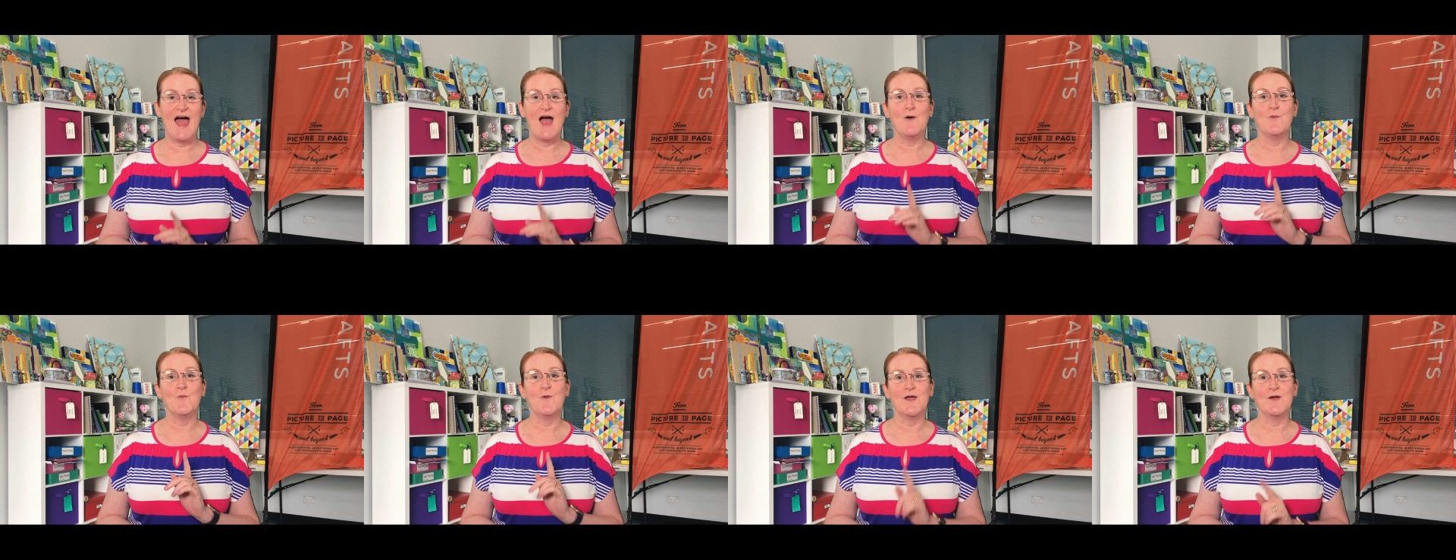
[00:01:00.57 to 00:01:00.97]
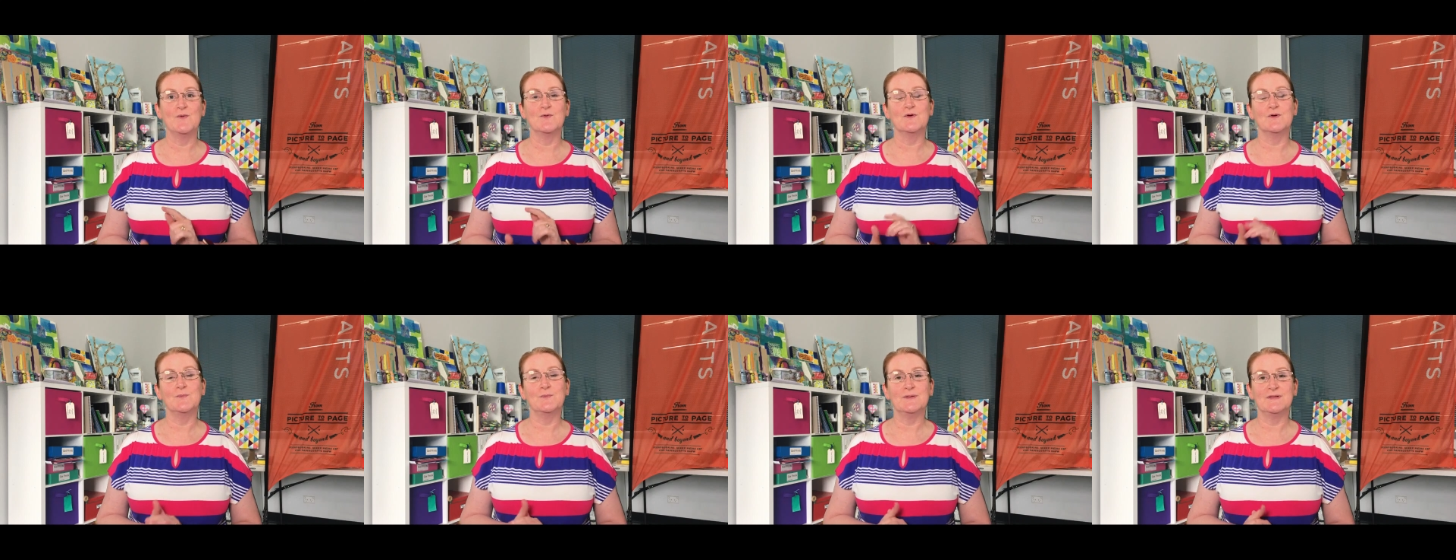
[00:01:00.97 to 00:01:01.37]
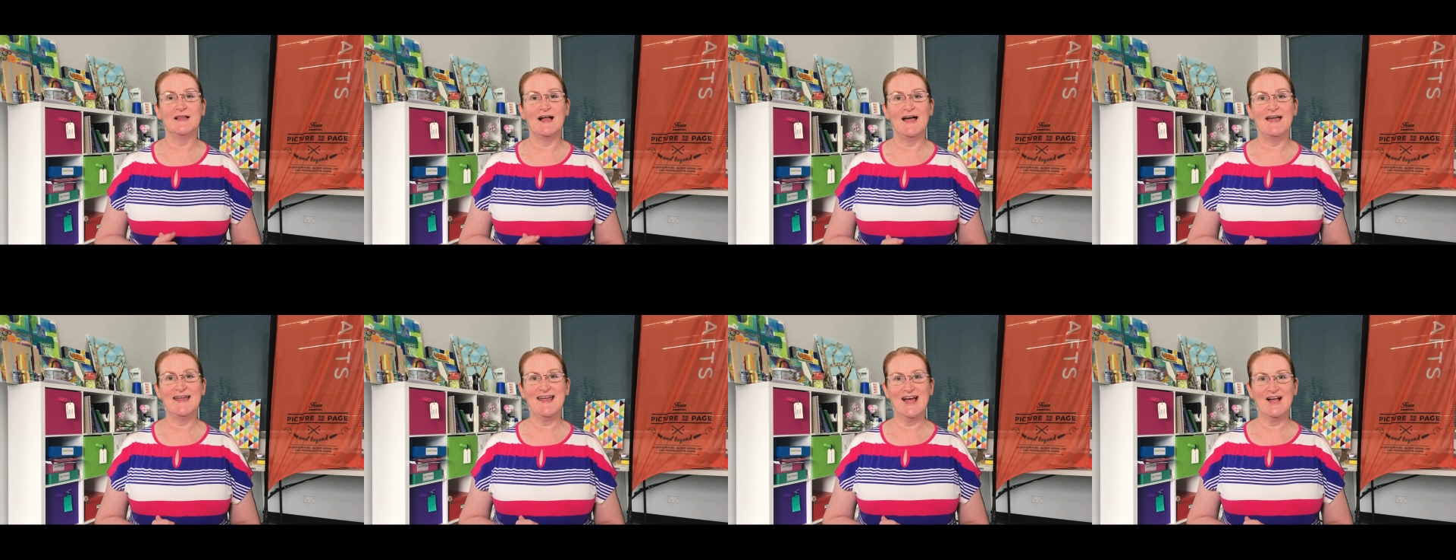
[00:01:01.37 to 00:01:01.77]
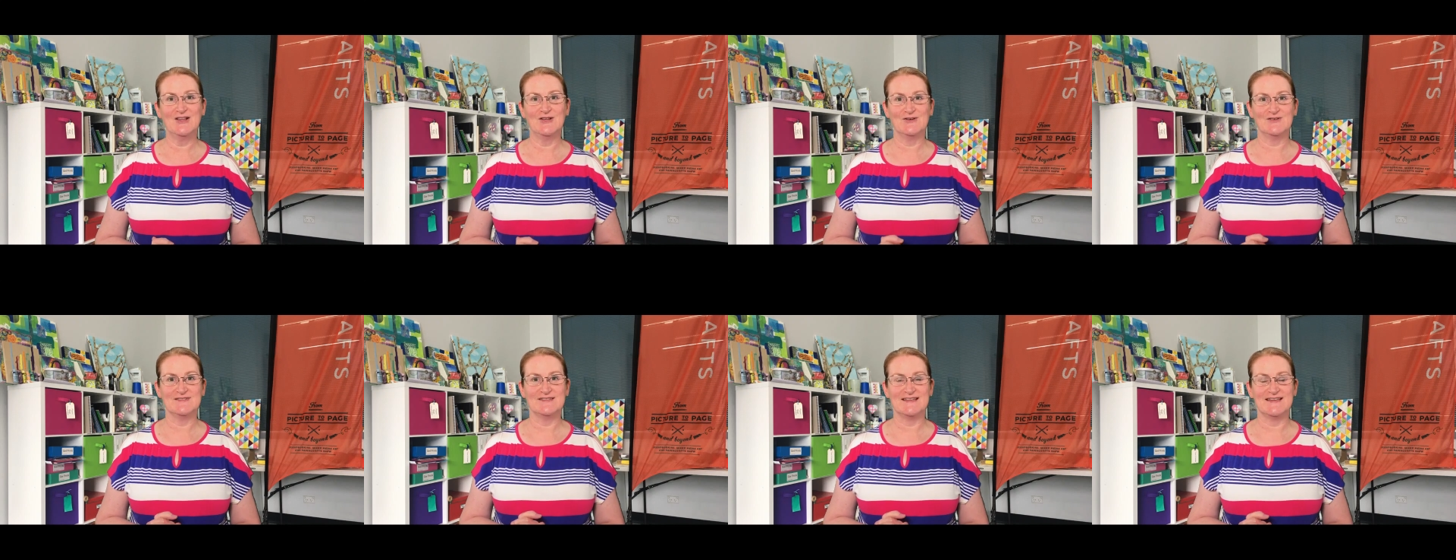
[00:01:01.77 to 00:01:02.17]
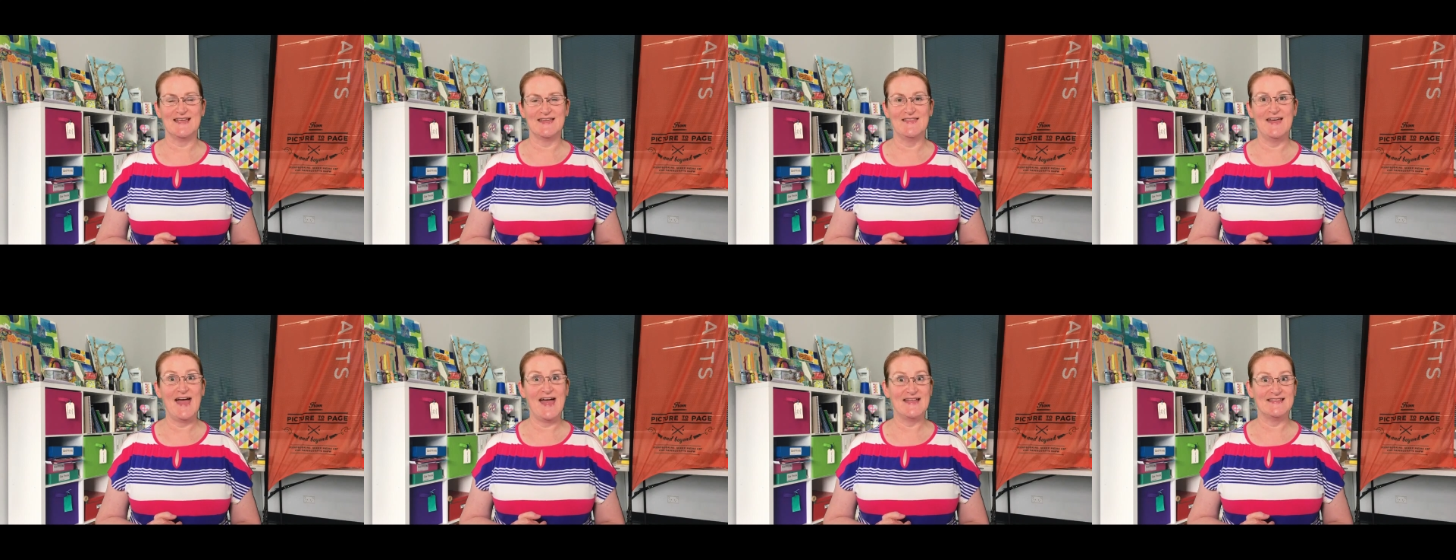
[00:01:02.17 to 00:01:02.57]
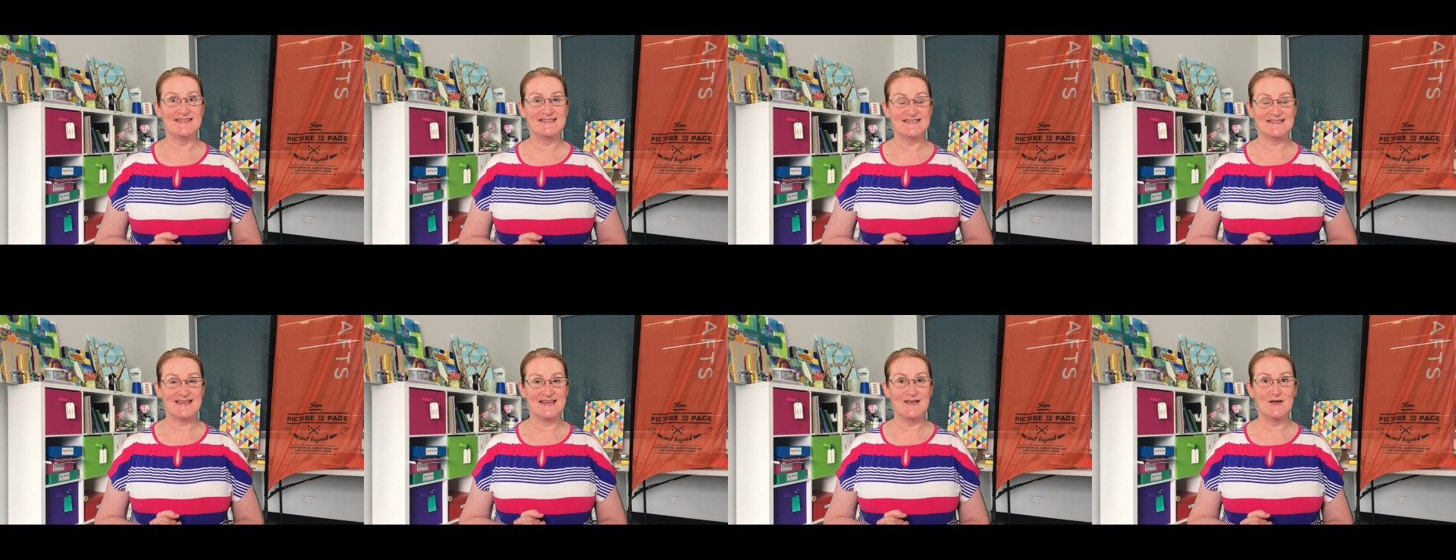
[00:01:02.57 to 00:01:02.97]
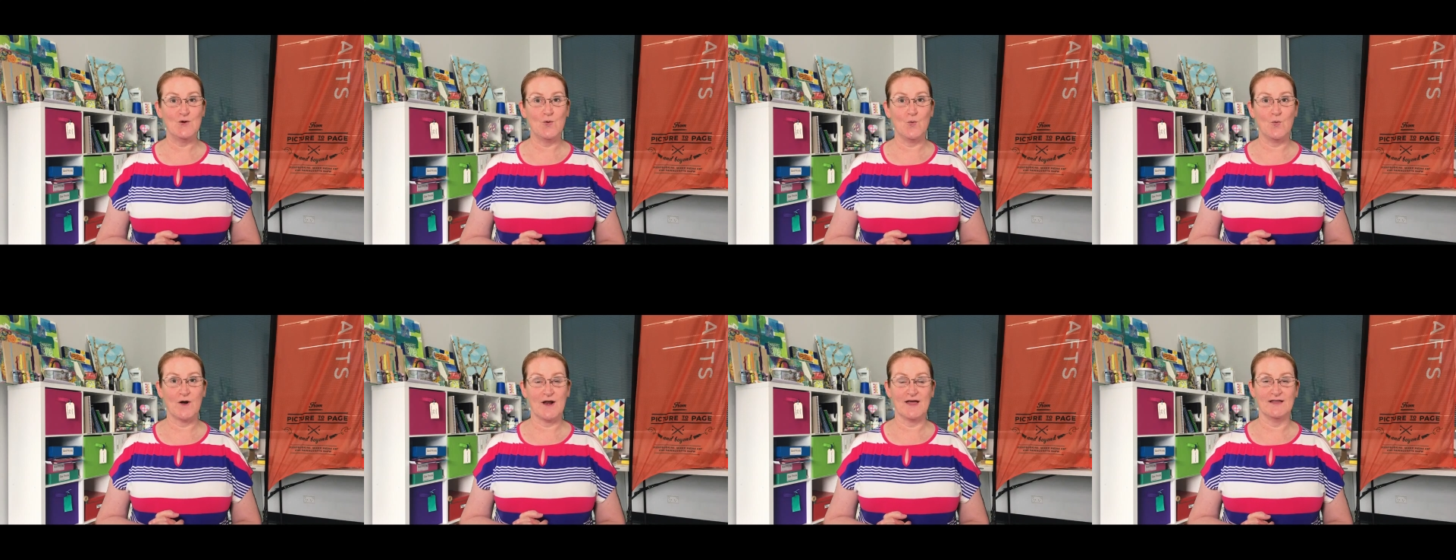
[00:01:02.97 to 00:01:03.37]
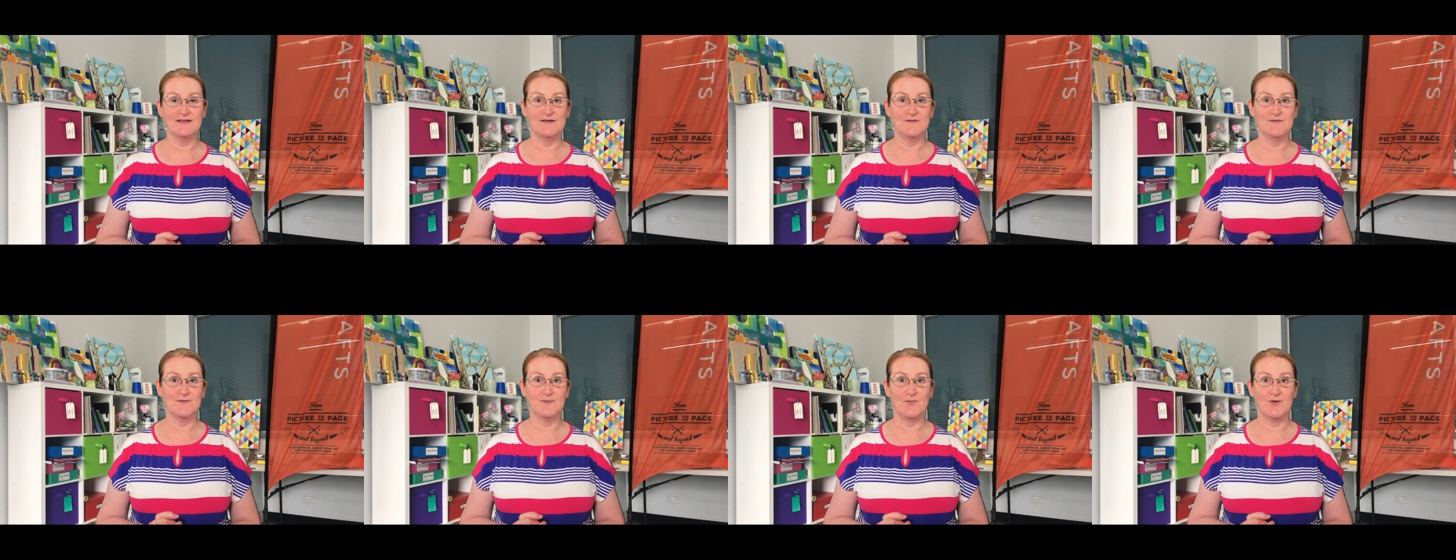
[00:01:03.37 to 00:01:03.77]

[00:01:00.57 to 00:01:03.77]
and we will play along together and see what our different